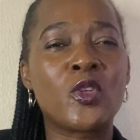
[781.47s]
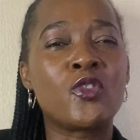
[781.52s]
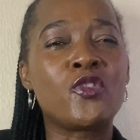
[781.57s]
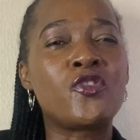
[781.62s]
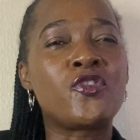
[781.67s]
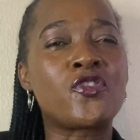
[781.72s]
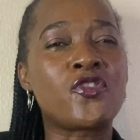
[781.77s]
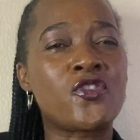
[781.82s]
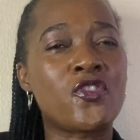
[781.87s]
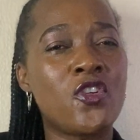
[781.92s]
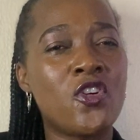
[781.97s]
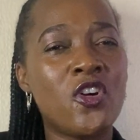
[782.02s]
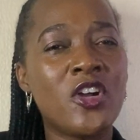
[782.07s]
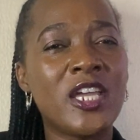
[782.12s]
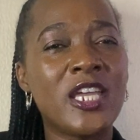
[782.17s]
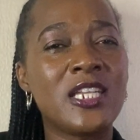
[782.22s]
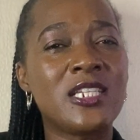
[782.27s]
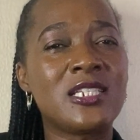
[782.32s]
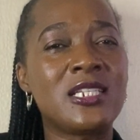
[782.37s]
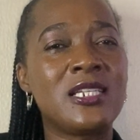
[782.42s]
draw
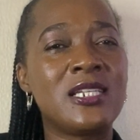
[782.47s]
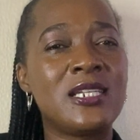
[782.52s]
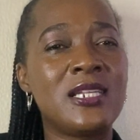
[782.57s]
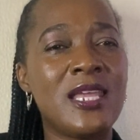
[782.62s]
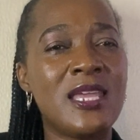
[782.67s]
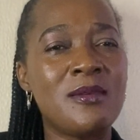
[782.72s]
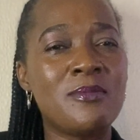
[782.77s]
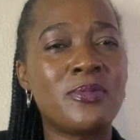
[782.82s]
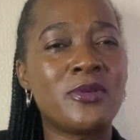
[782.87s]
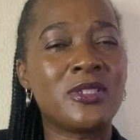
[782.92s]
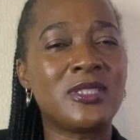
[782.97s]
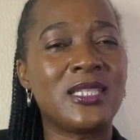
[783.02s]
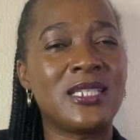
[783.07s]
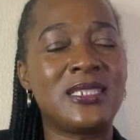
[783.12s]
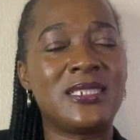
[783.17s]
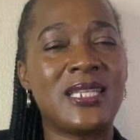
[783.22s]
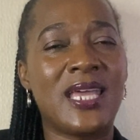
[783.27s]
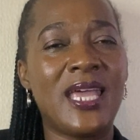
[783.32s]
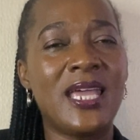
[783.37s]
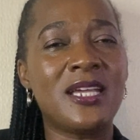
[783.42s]
and label the
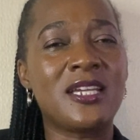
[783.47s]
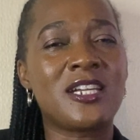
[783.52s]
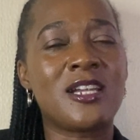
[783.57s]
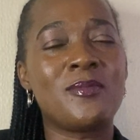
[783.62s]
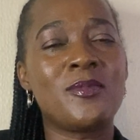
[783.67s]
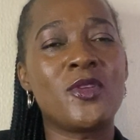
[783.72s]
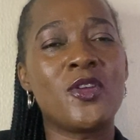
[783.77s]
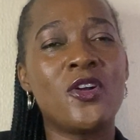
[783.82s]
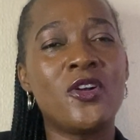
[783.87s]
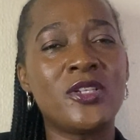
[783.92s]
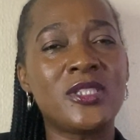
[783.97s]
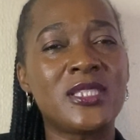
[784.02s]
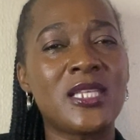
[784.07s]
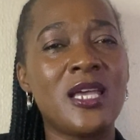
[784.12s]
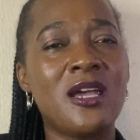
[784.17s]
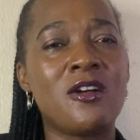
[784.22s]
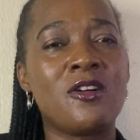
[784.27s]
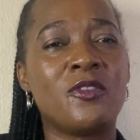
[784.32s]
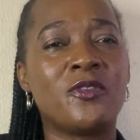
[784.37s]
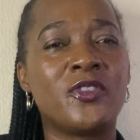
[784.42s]
diagram
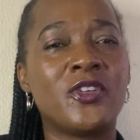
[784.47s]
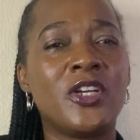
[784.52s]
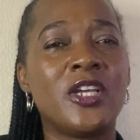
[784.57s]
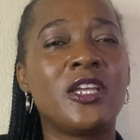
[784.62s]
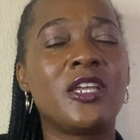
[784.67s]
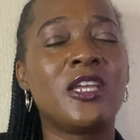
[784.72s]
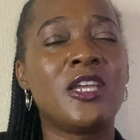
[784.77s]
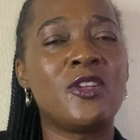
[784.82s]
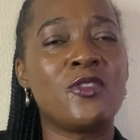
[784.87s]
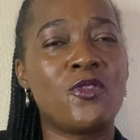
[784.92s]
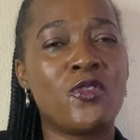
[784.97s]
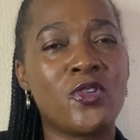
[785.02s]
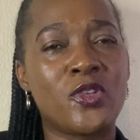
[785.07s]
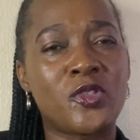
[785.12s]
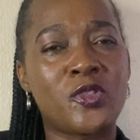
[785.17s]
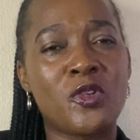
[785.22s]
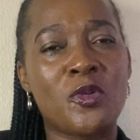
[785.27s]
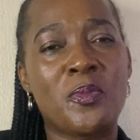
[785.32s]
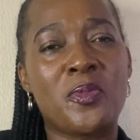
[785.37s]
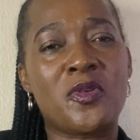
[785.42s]
yourself and
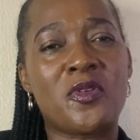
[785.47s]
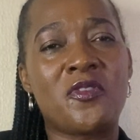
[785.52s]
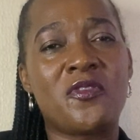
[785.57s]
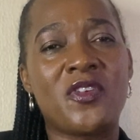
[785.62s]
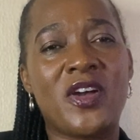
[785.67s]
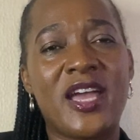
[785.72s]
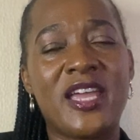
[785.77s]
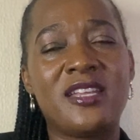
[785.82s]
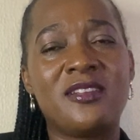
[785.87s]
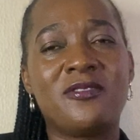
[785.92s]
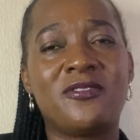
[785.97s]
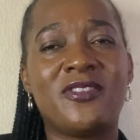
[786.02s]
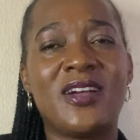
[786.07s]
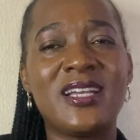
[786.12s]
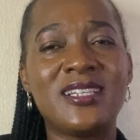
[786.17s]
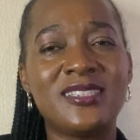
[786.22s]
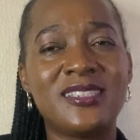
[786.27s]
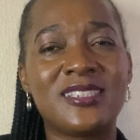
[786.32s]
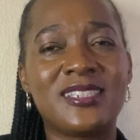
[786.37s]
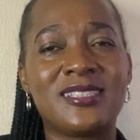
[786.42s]
also provide
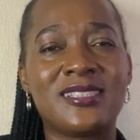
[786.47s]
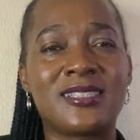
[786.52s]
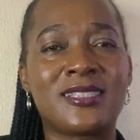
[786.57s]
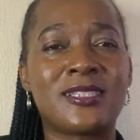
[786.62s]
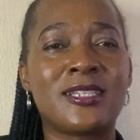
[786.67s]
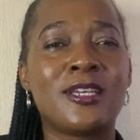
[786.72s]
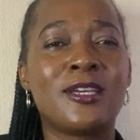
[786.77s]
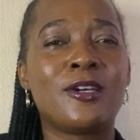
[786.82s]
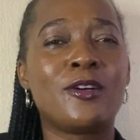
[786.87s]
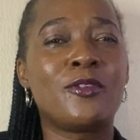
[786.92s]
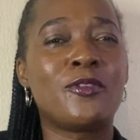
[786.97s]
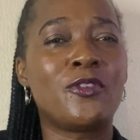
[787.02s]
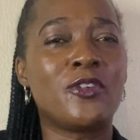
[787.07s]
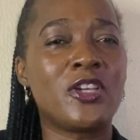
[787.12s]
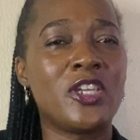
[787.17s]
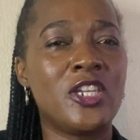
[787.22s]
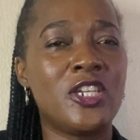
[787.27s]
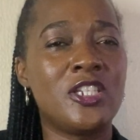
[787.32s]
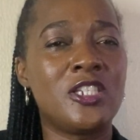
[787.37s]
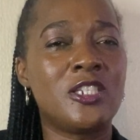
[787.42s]
functions for
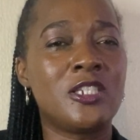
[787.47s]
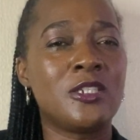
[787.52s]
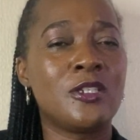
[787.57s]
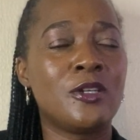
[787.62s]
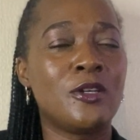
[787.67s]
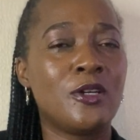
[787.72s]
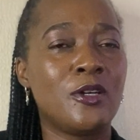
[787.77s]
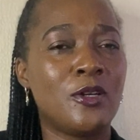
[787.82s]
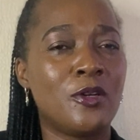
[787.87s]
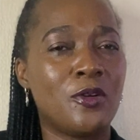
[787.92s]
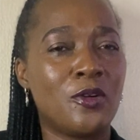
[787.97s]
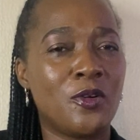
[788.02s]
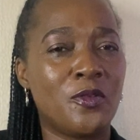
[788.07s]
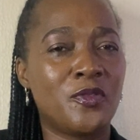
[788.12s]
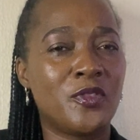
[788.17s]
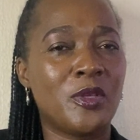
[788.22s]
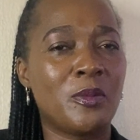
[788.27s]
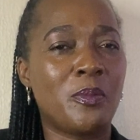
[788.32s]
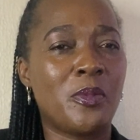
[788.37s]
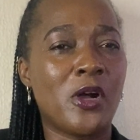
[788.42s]
each of
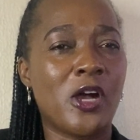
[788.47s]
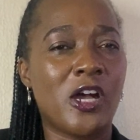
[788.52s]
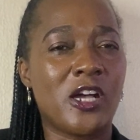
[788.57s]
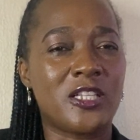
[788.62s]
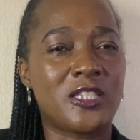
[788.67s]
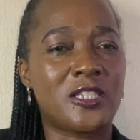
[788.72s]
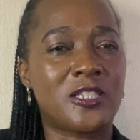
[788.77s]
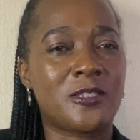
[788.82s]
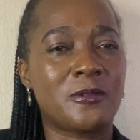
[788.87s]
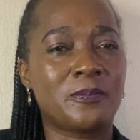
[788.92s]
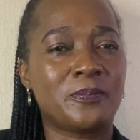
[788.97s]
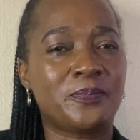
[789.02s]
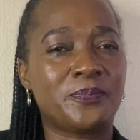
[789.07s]
the parts.